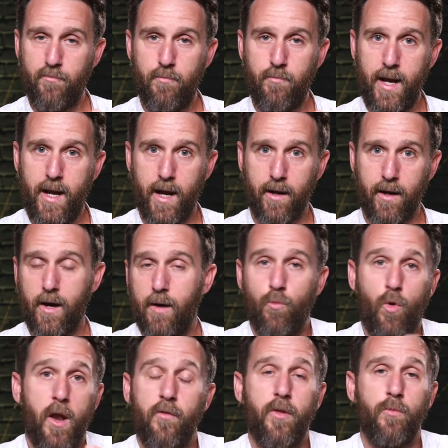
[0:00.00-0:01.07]
of meaning.
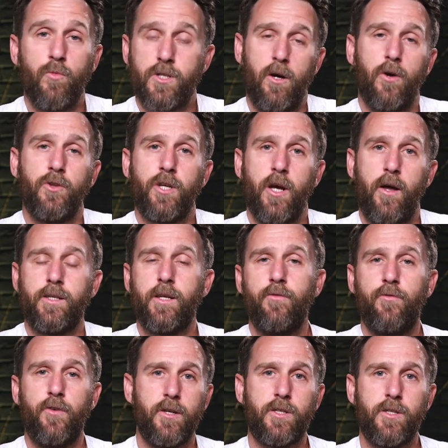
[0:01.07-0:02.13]
And one of them was the
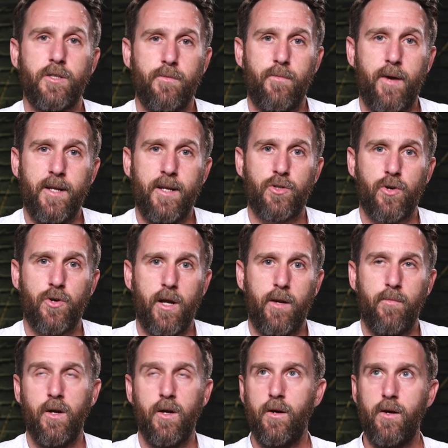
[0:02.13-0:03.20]
alternative versus the
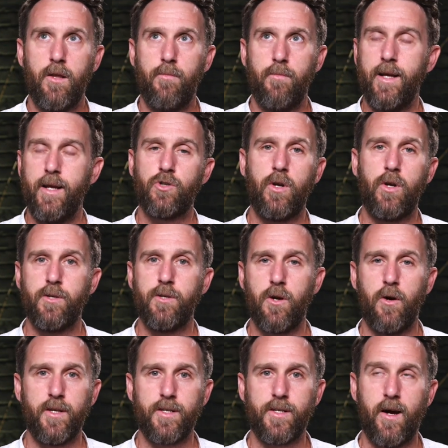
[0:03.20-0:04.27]
mainstream. The mainstream has
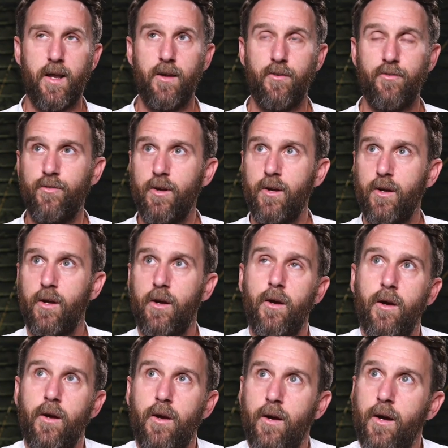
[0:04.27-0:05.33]
got this kind of
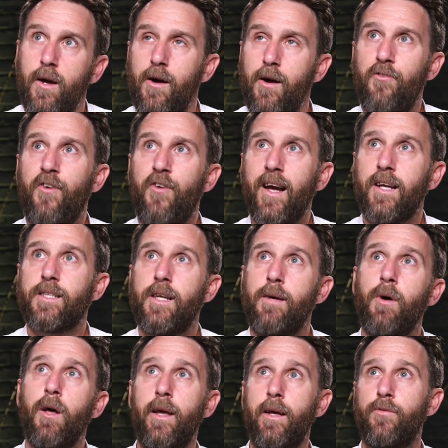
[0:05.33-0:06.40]

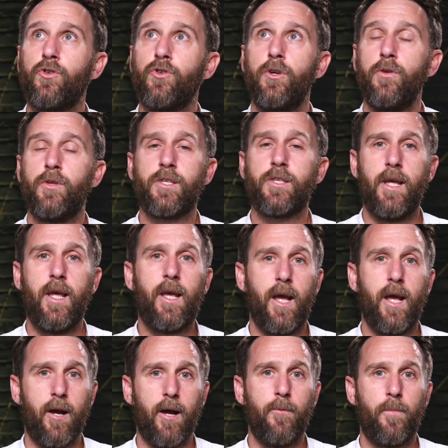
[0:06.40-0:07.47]
facsimile of truth
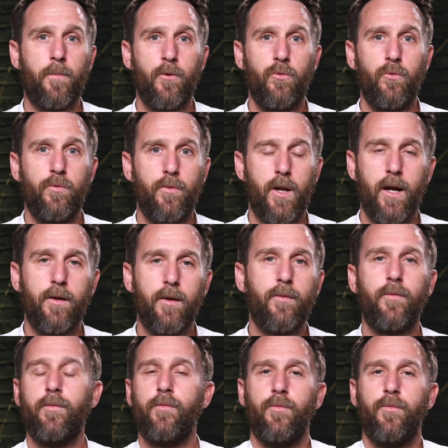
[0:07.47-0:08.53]
seeking, like,